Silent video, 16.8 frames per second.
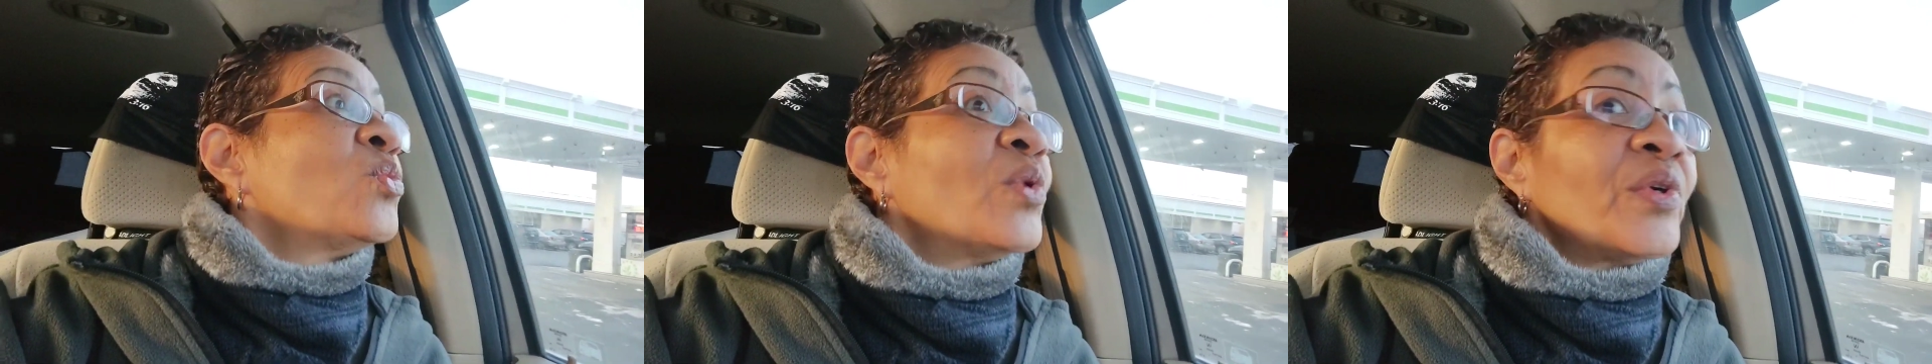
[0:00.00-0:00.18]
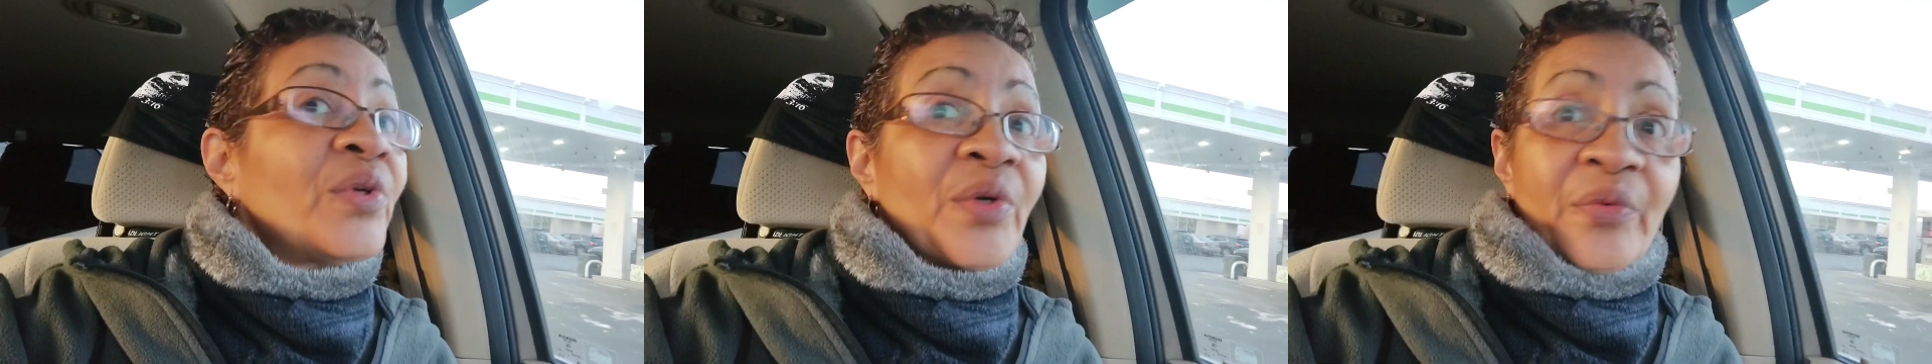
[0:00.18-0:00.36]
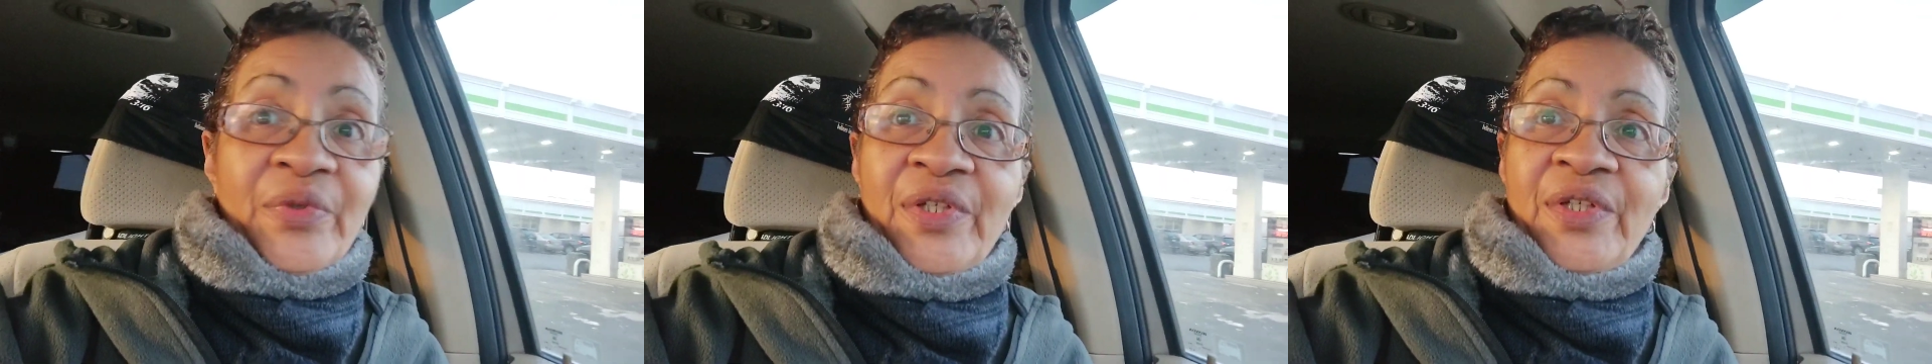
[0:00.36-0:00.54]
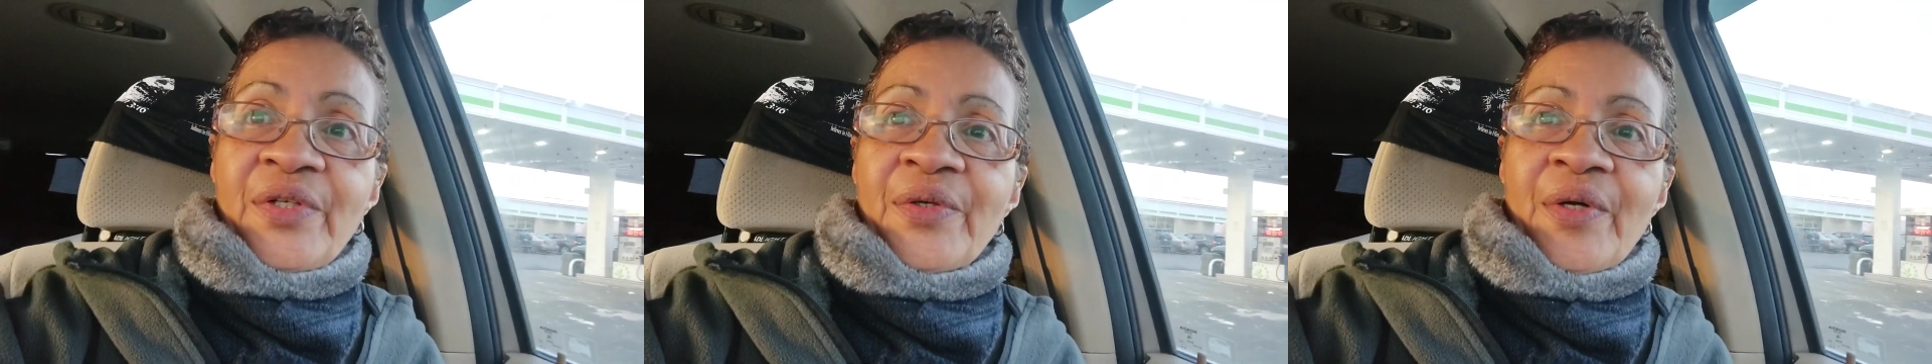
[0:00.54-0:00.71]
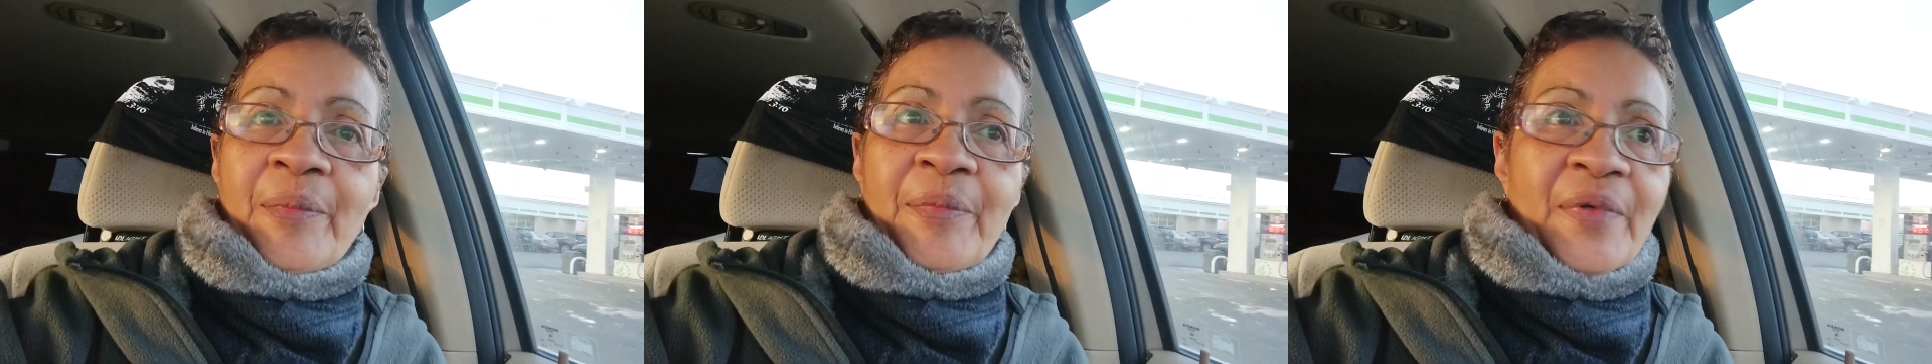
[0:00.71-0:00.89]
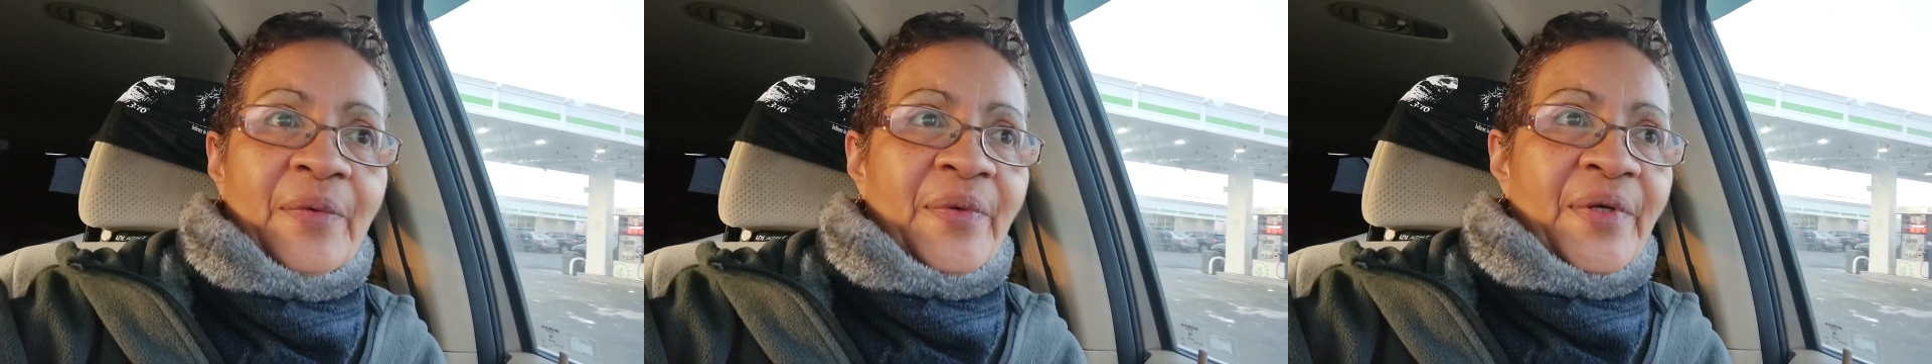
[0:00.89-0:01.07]
one over here
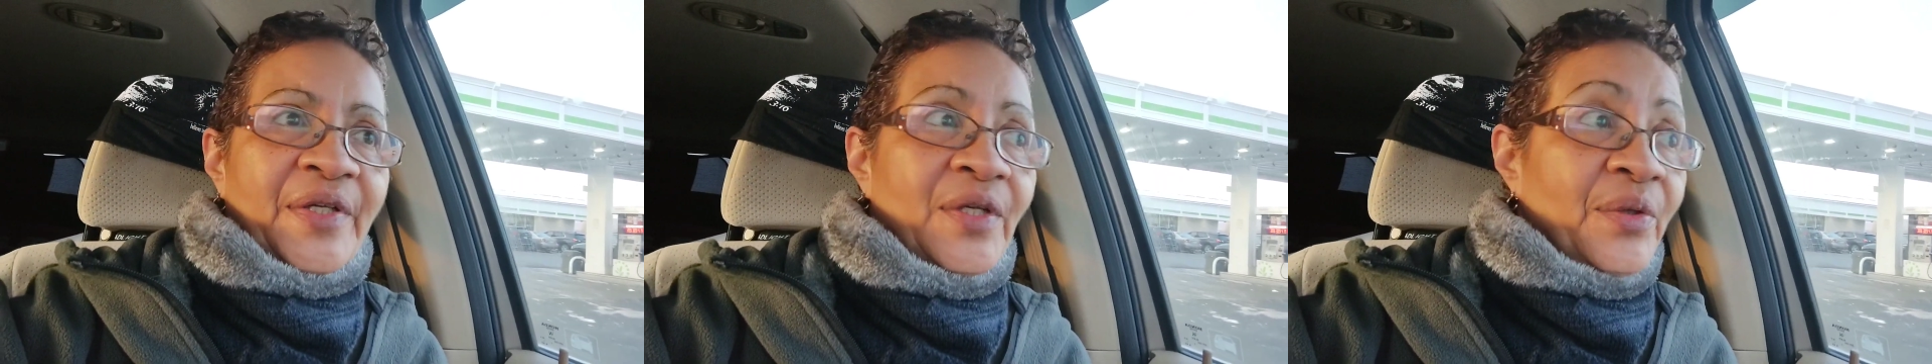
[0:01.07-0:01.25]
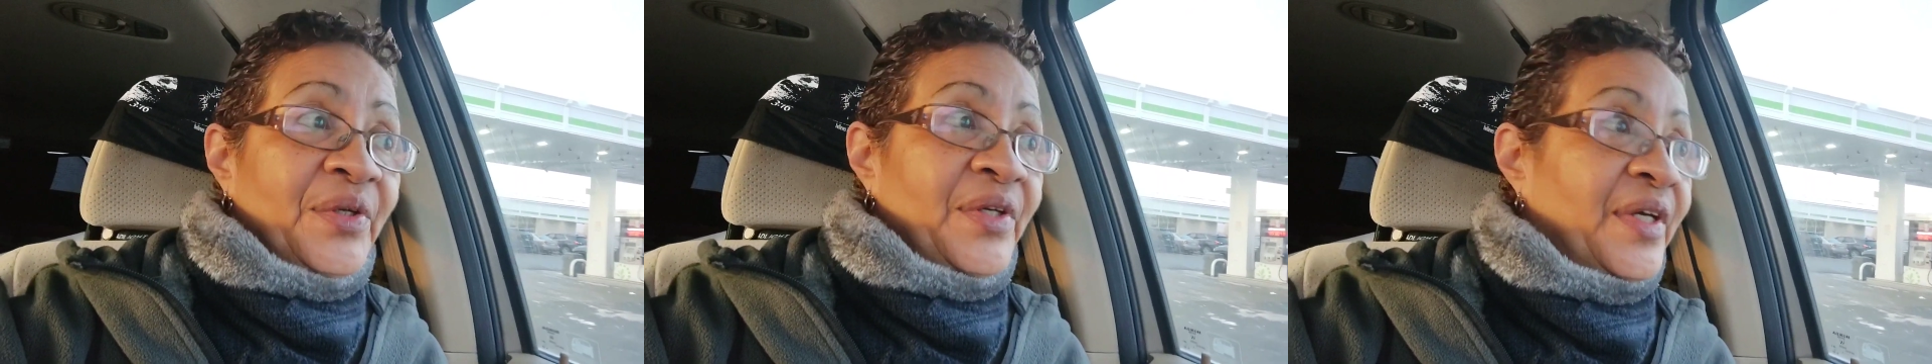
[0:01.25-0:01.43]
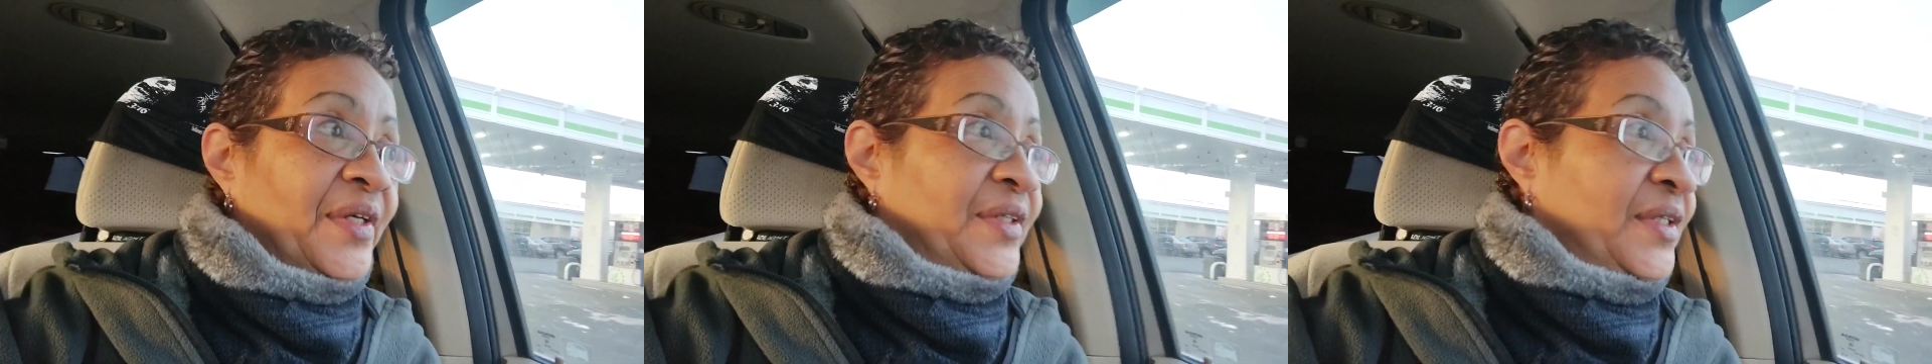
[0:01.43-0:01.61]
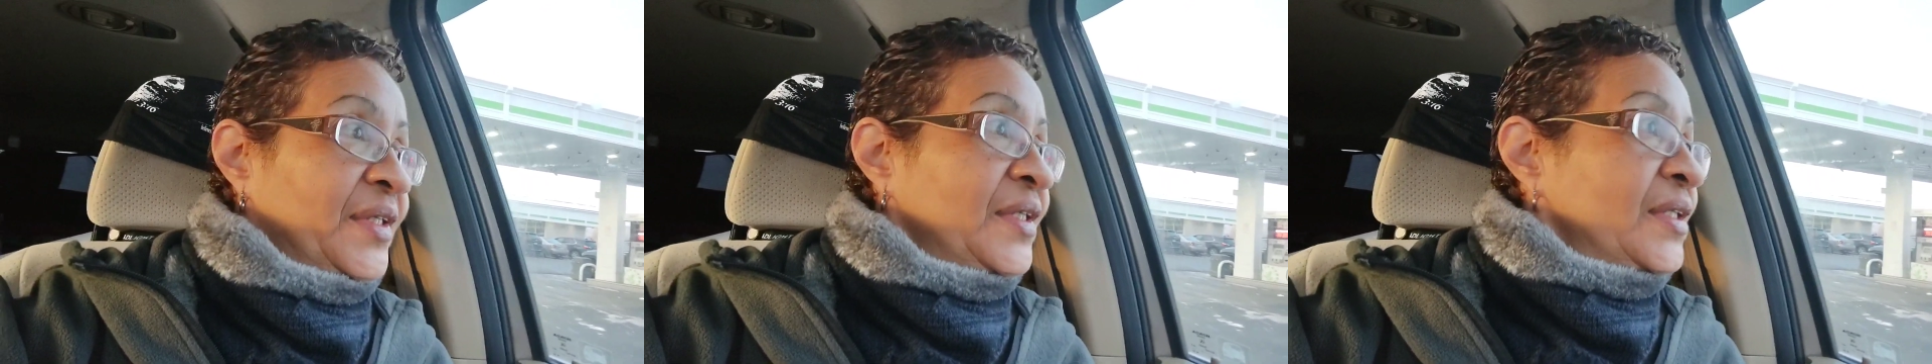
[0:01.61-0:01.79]
up already. Oh, yeah.